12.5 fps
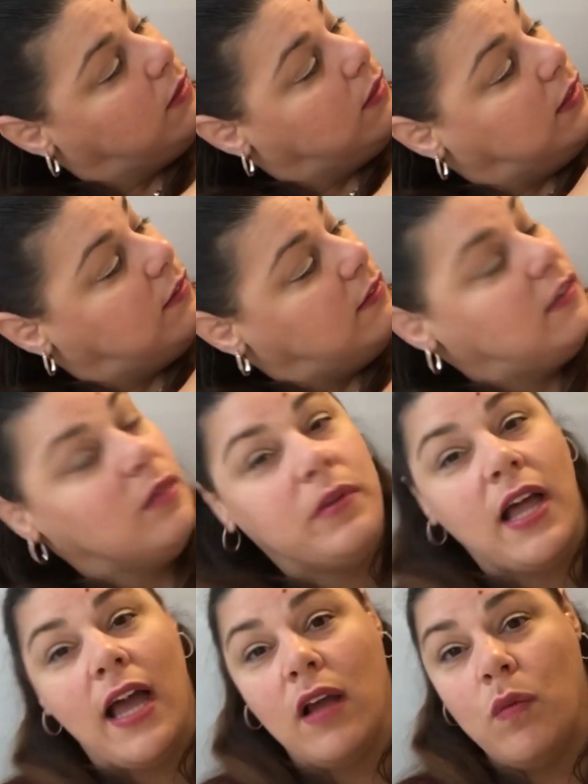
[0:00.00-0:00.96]
This is the
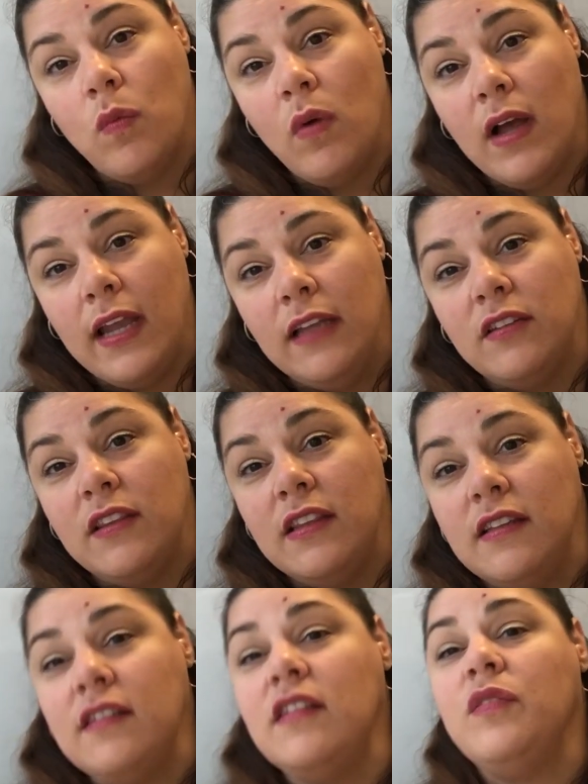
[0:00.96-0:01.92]
black and white. So
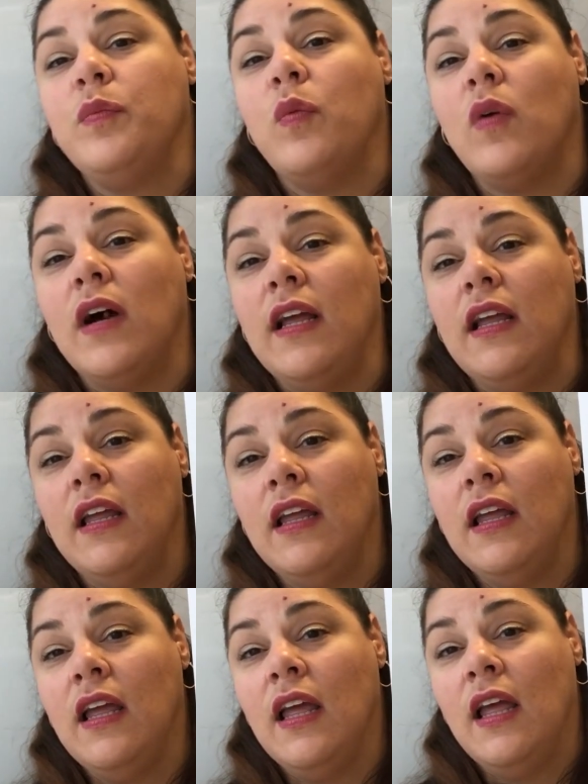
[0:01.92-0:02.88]
this is what
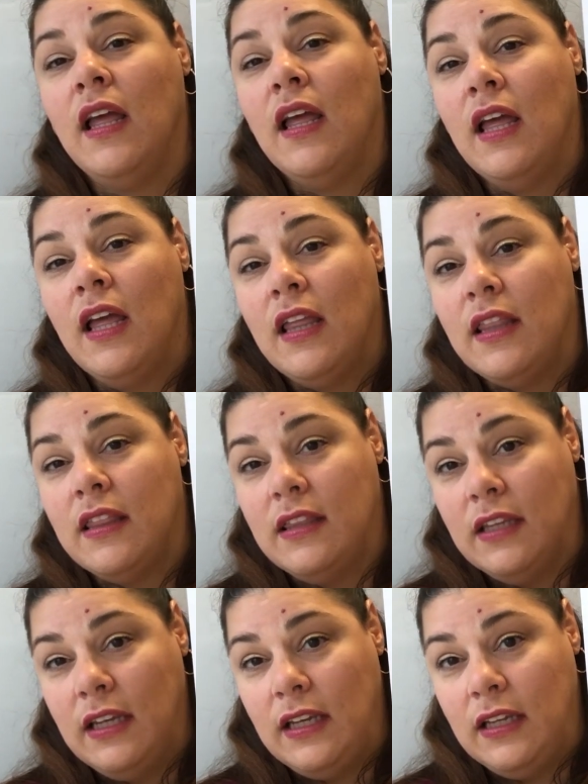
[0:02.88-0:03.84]

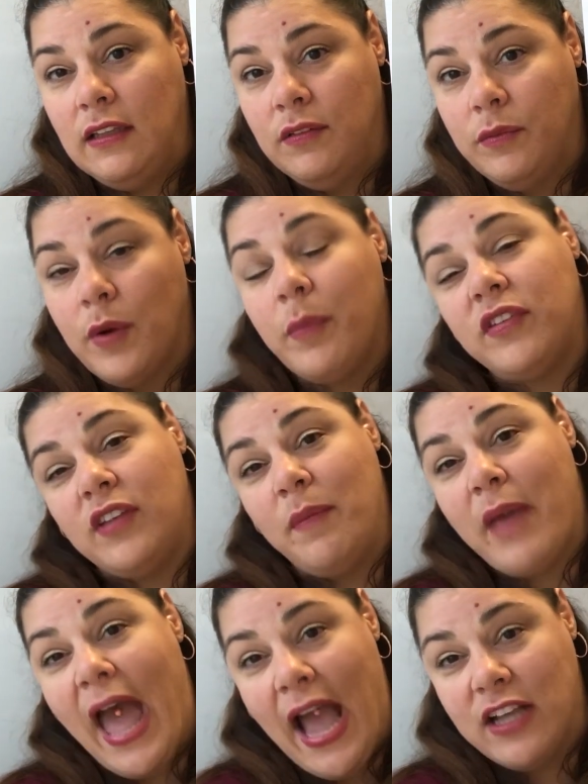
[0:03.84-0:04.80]
the rubber
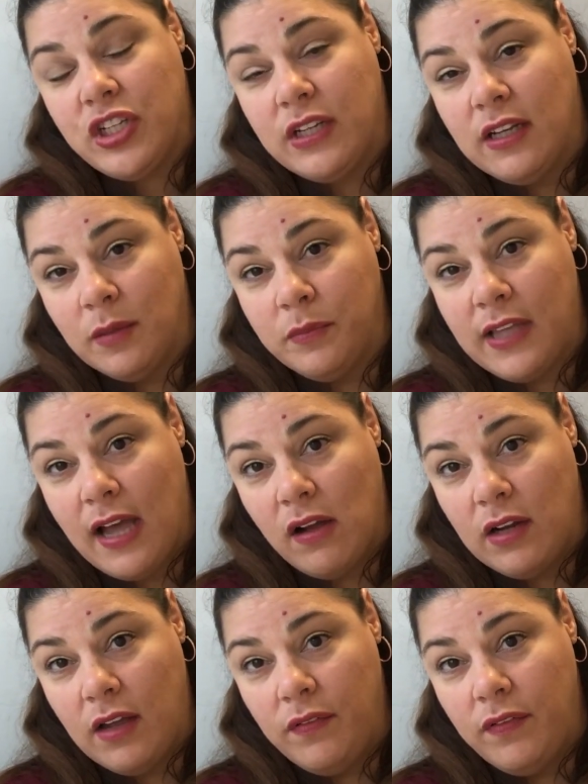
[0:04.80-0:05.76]
stamp actually comes
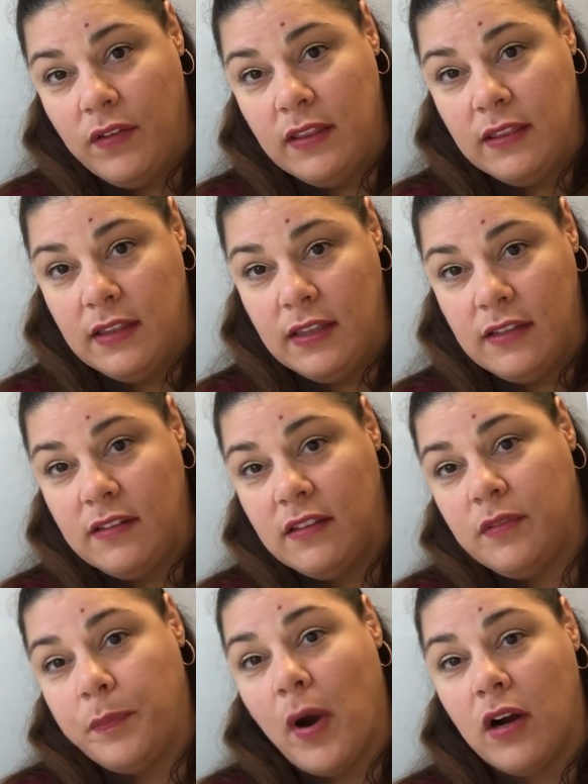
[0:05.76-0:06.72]
out of. This
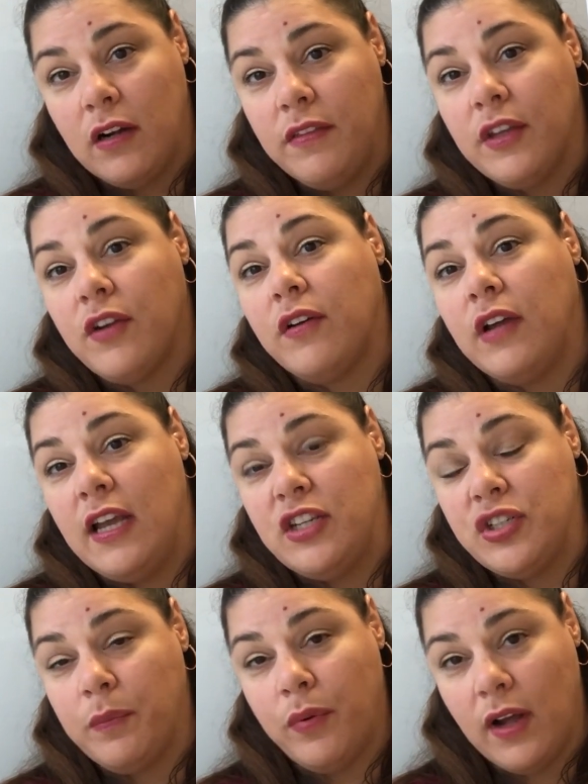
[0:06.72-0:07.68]
is part of the
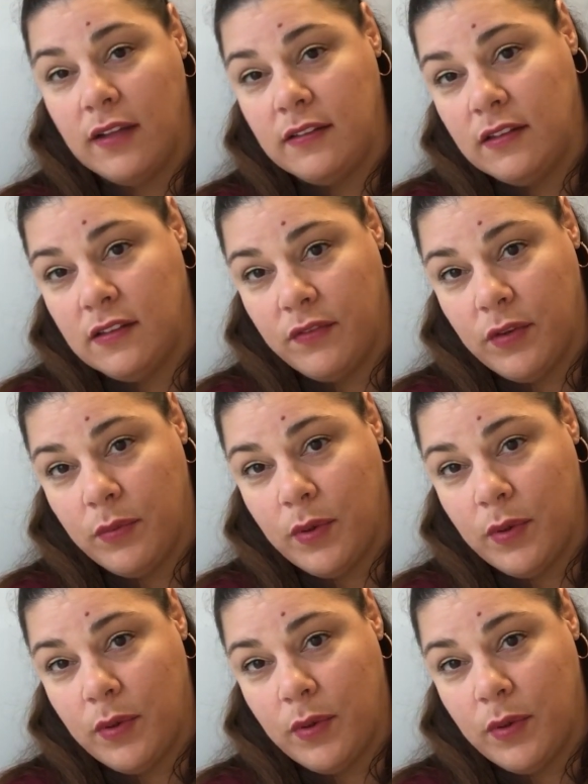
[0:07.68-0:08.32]
creation process of a